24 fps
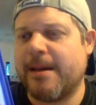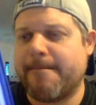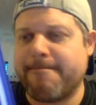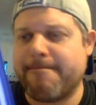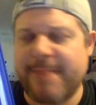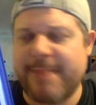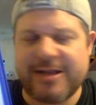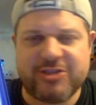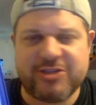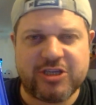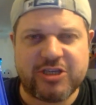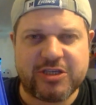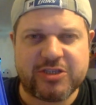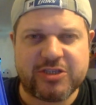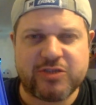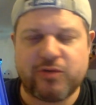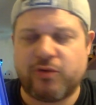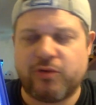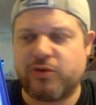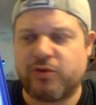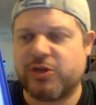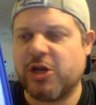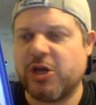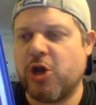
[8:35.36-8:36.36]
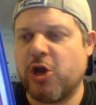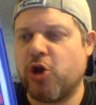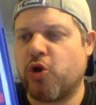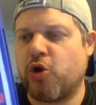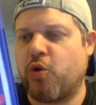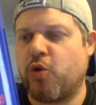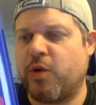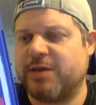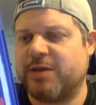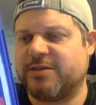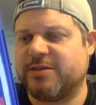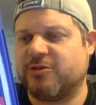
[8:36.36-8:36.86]
Magic Sword,
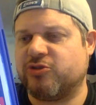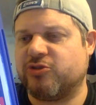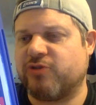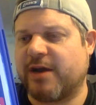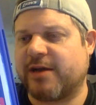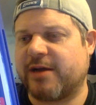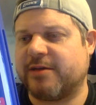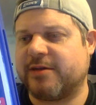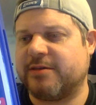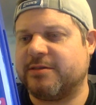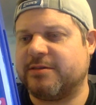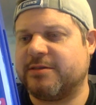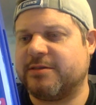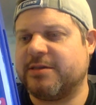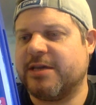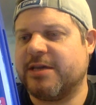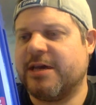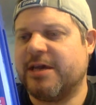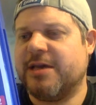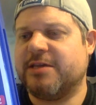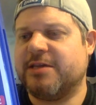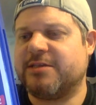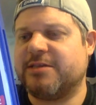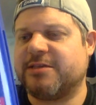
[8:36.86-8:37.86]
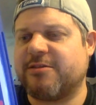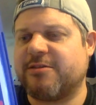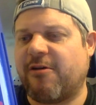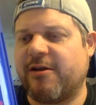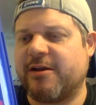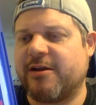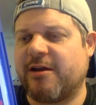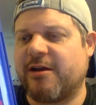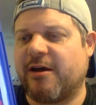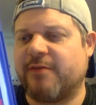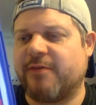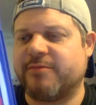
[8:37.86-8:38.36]
Quiz and Dragons,
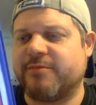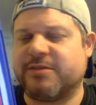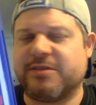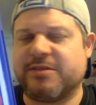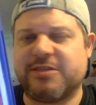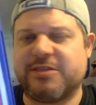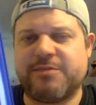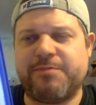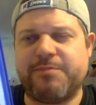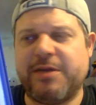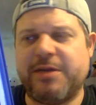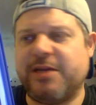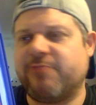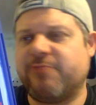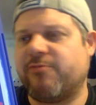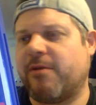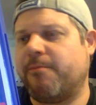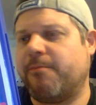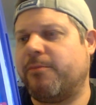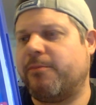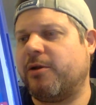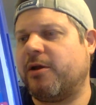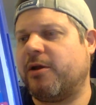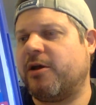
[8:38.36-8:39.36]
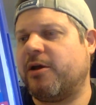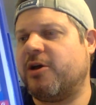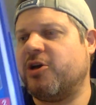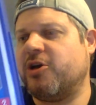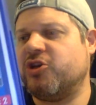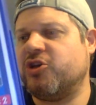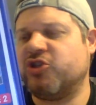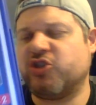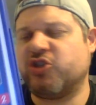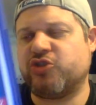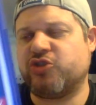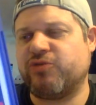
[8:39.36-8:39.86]
Sidearms, The Speed Rumbler,
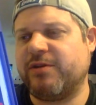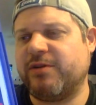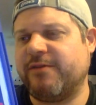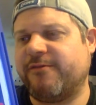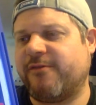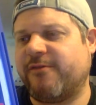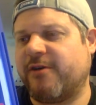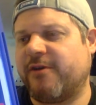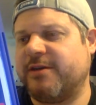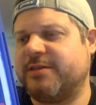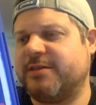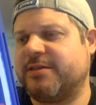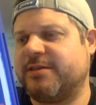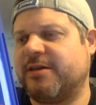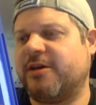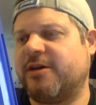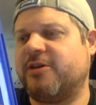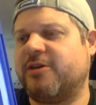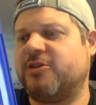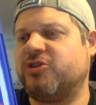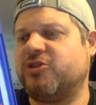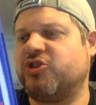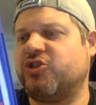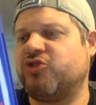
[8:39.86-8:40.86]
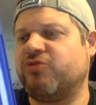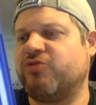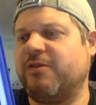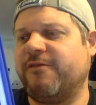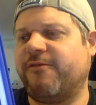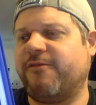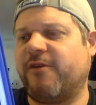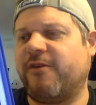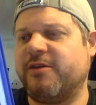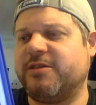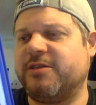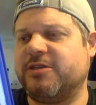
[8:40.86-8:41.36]
Street Fighter
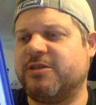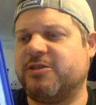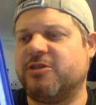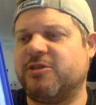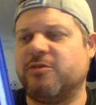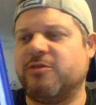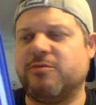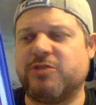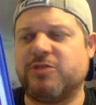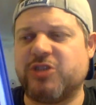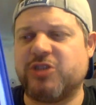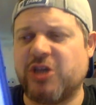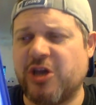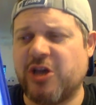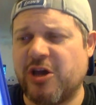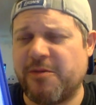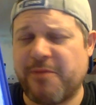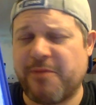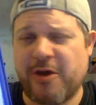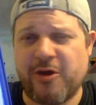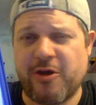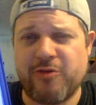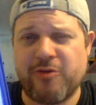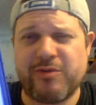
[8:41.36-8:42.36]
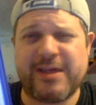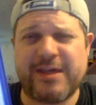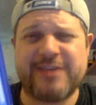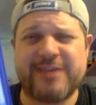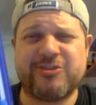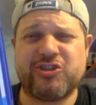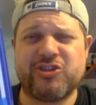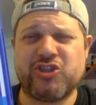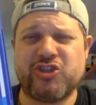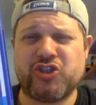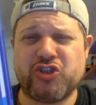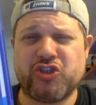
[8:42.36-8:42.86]
2 Turbo,
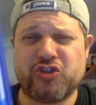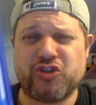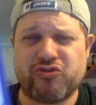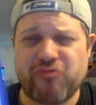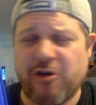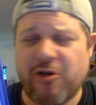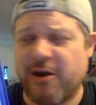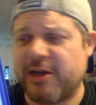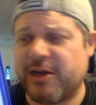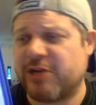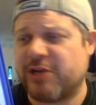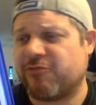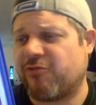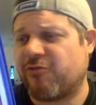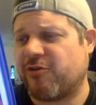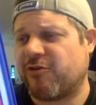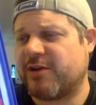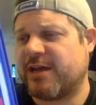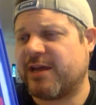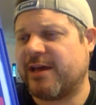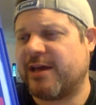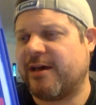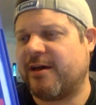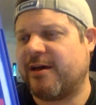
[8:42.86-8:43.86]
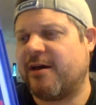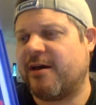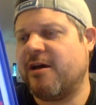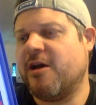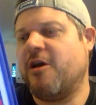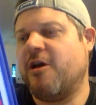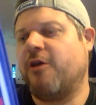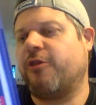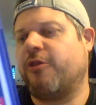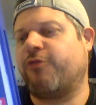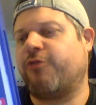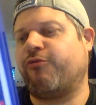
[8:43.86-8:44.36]
there's Strider on here,
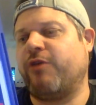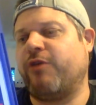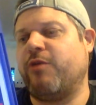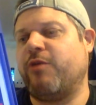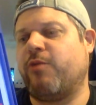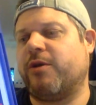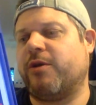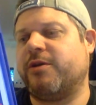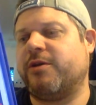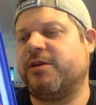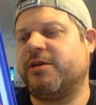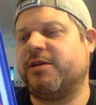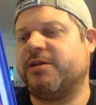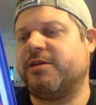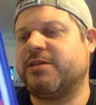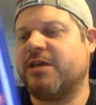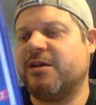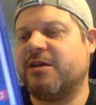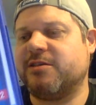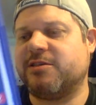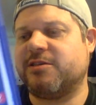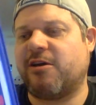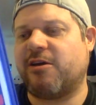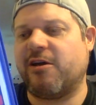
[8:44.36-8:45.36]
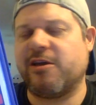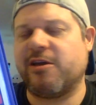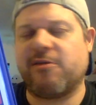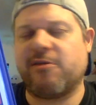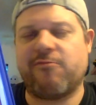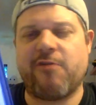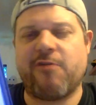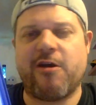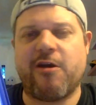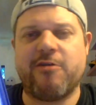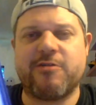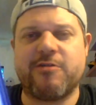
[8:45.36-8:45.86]
Three Wonders, Tiger
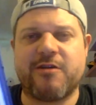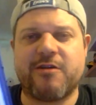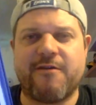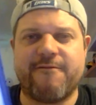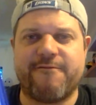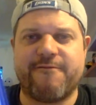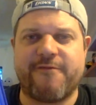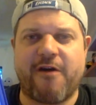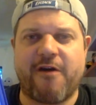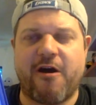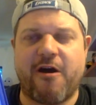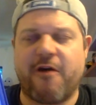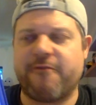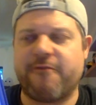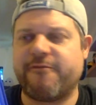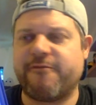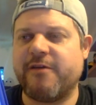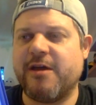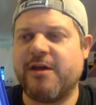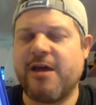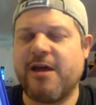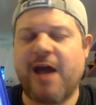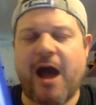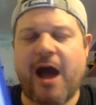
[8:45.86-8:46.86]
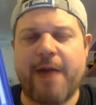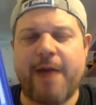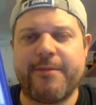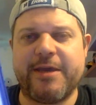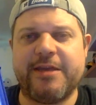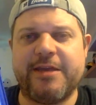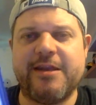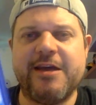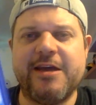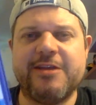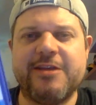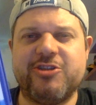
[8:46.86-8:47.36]
Road, and Varth. I
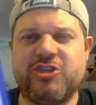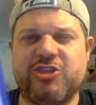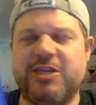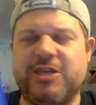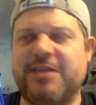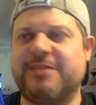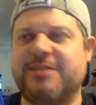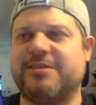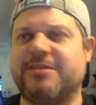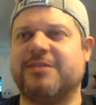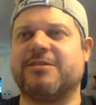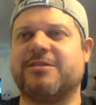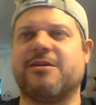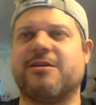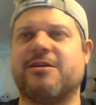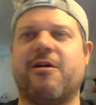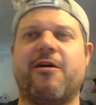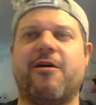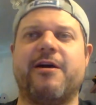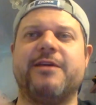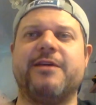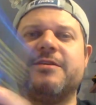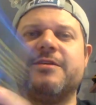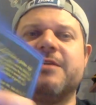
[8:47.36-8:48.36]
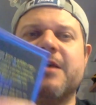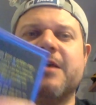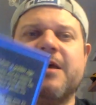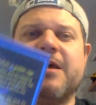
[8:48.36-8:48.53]
mean, Jesus, guys.